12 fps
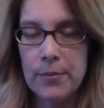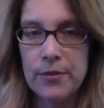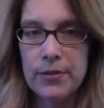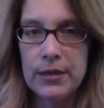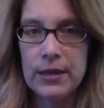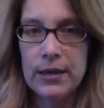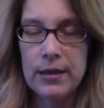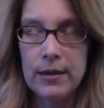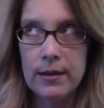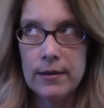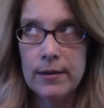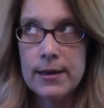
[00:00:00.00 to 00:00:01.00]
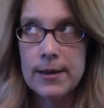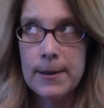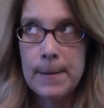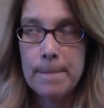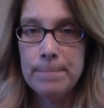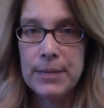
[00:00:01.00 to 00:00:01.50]
The
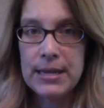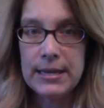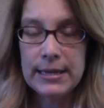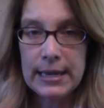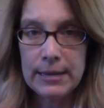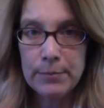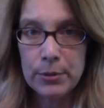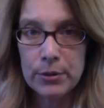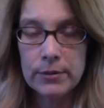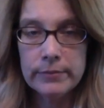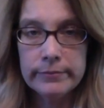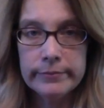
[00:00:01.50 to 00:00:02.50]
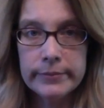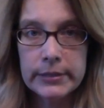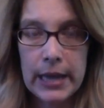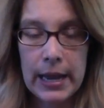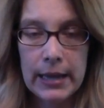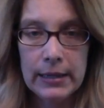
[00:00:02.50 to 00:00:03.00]
Beekeeper
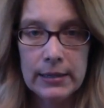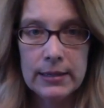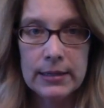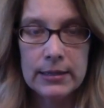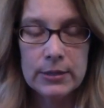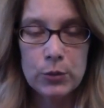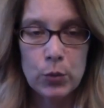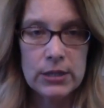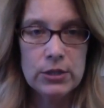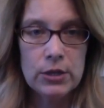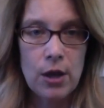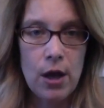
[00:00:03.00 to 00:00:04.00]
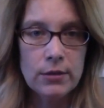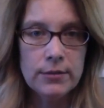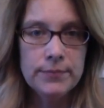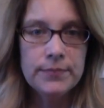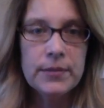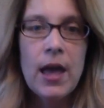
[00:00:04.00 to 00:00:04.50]
tank is what it's called.
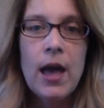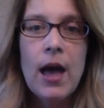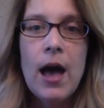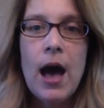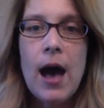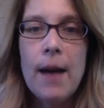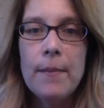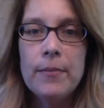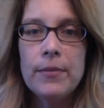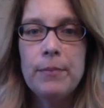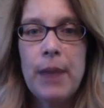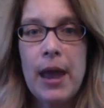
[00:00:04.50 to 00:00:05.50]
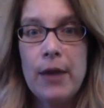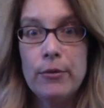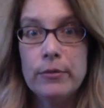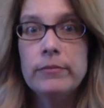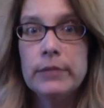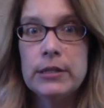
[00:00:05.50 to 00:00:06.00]

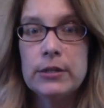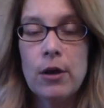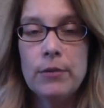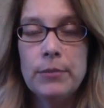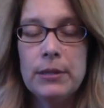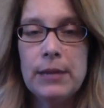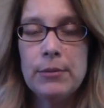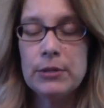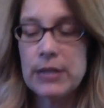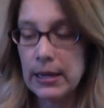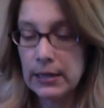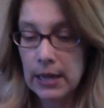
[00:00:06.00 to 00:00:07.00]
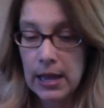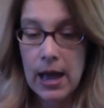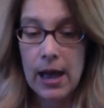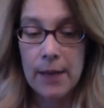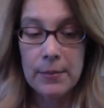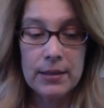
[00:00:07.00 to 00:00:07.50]
Pattern is called Beekeeper tank.
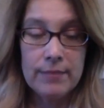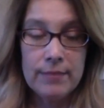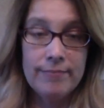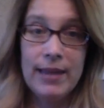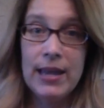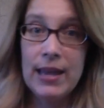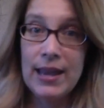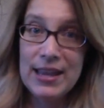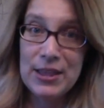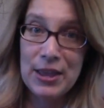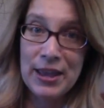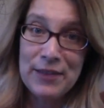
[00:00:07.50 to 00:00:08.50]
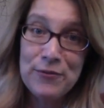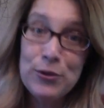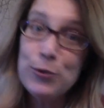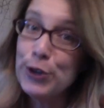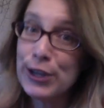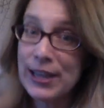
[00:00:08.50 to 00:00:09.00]
If you look